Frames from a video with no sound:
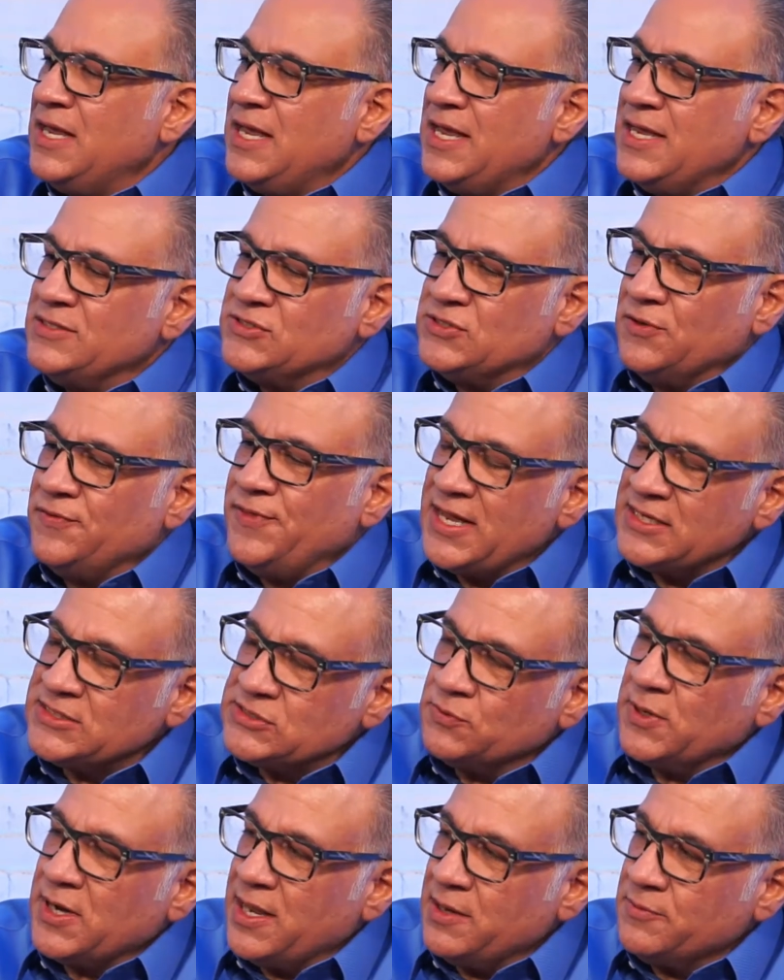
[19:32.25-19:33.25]
And so that's
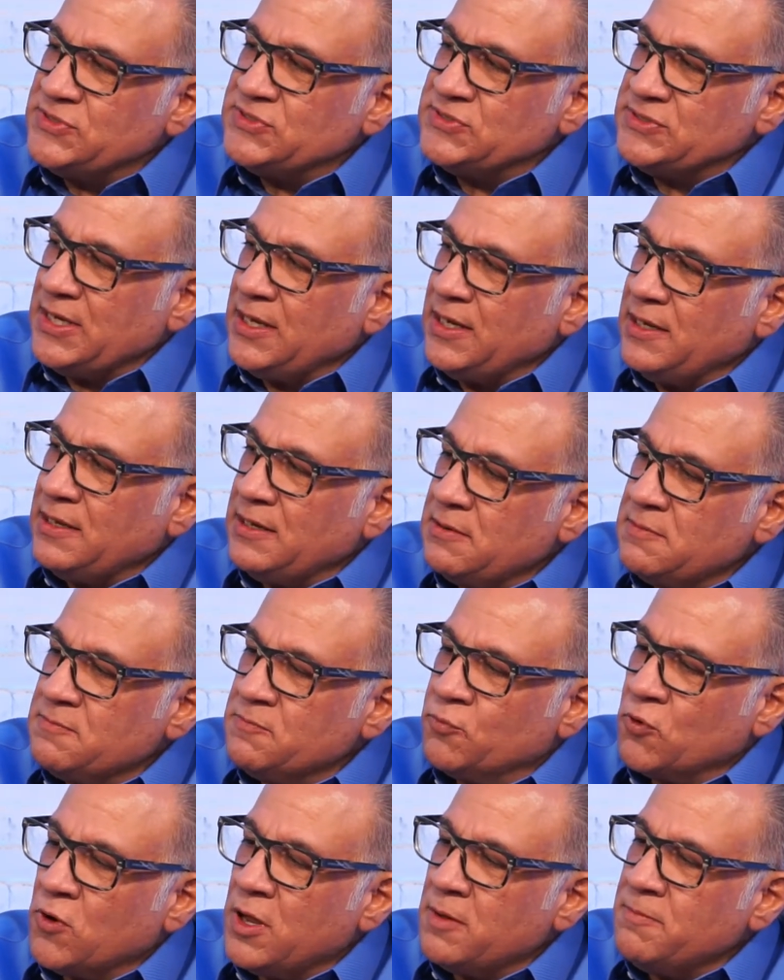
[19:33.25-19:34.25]
what I would say
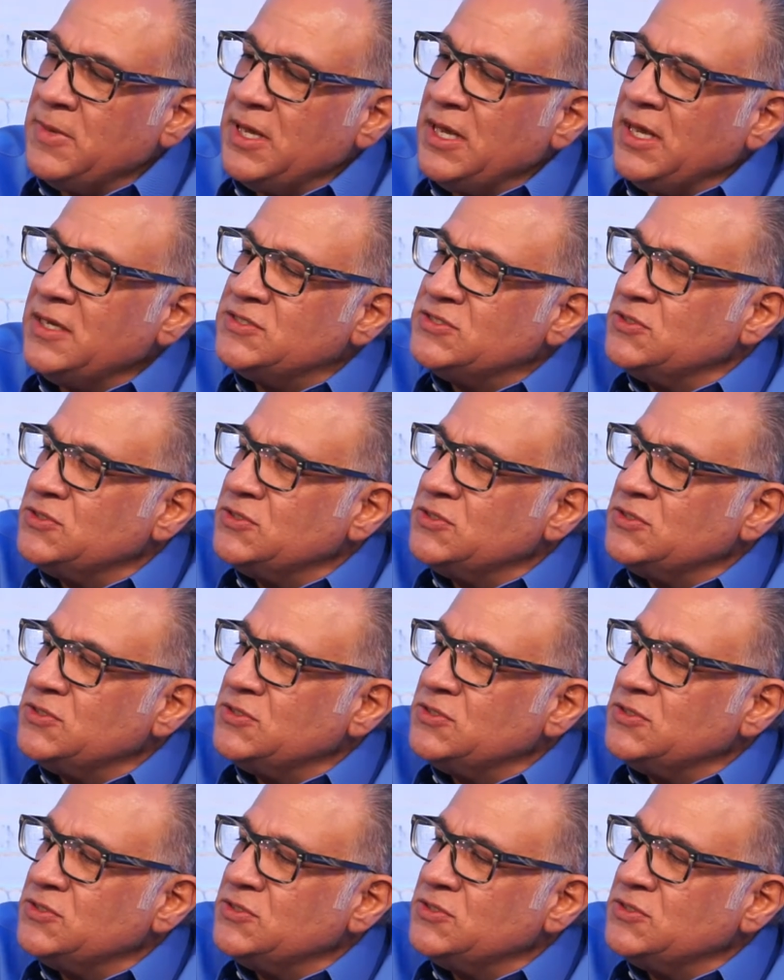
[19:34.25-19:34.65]
brought me